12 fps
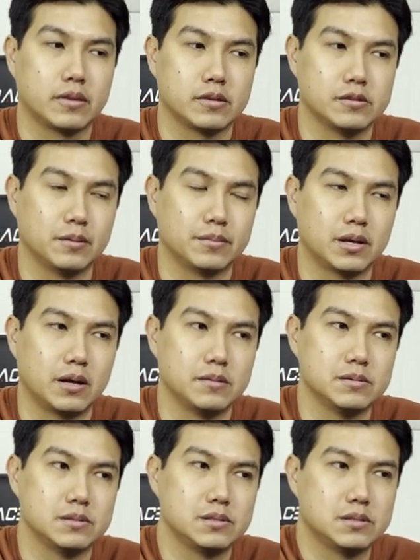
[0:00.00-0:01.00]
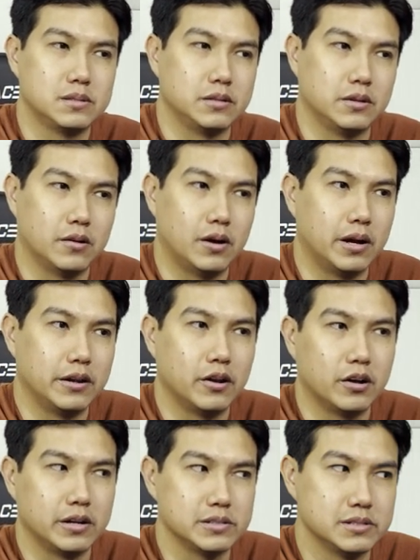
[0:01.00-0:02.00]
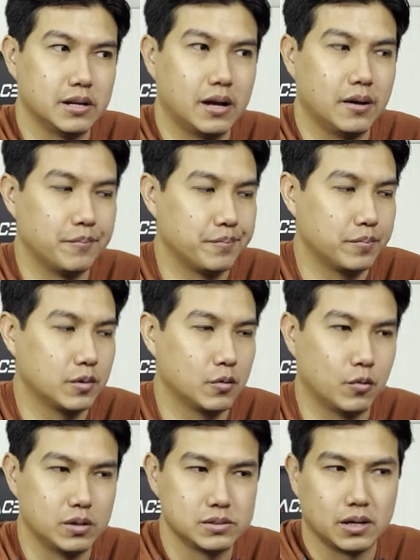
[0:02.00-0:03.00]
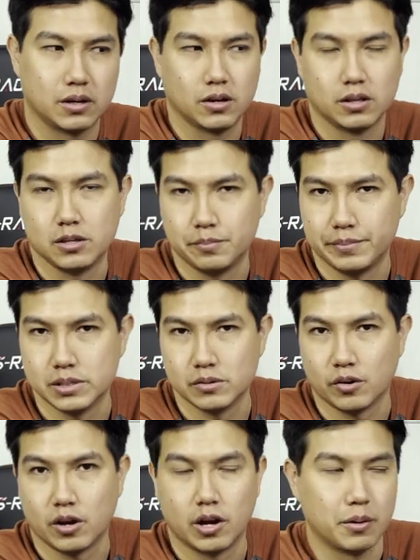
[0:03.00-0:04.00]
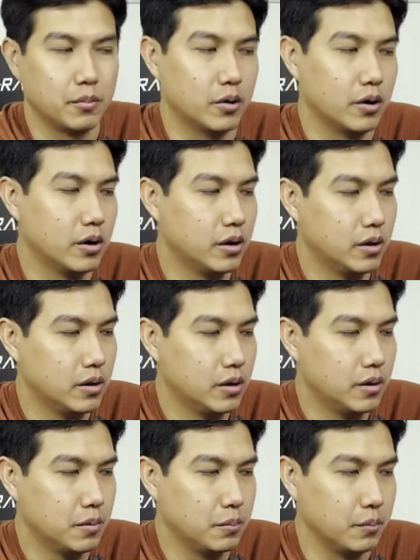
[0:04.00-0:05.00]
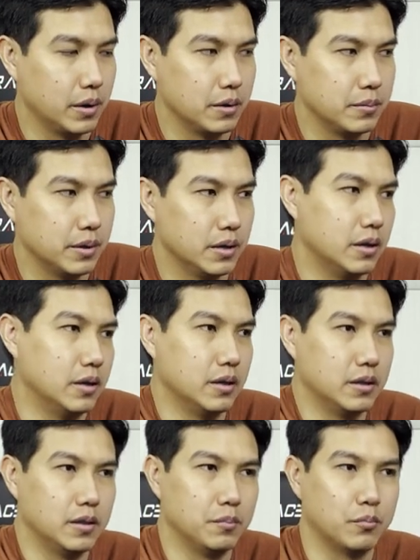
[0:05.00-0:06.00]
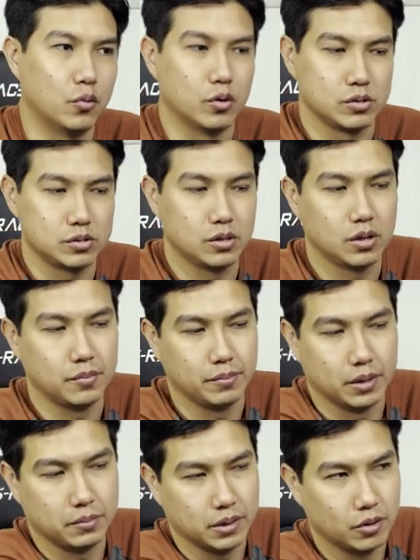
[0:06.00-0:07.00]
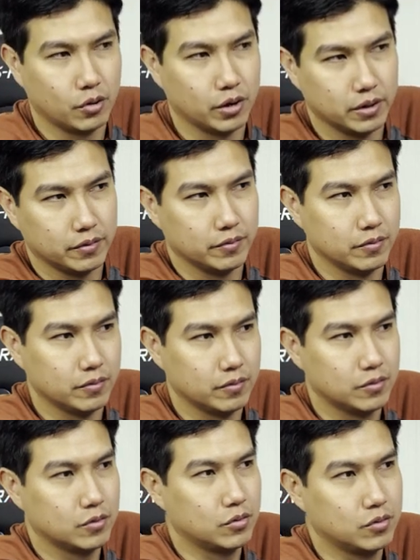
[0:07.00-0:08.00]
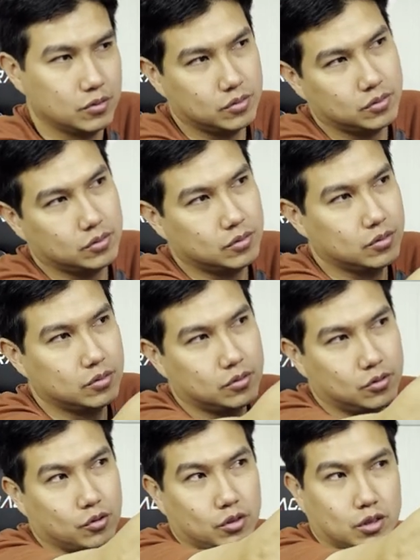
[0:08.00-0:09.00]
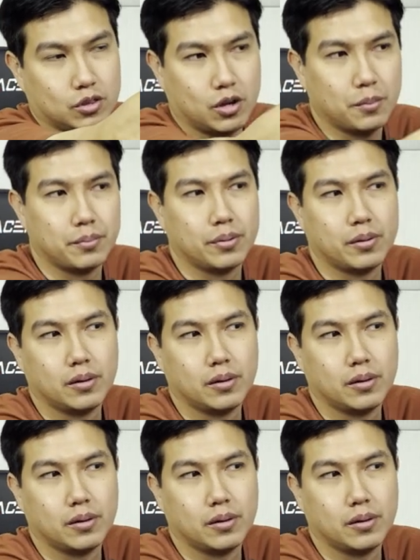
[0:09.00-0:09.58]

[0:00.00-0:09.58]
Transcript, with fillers: sometimes, you know, I notice that once I cut the piece of cardboard, maybe the port maybe going to the top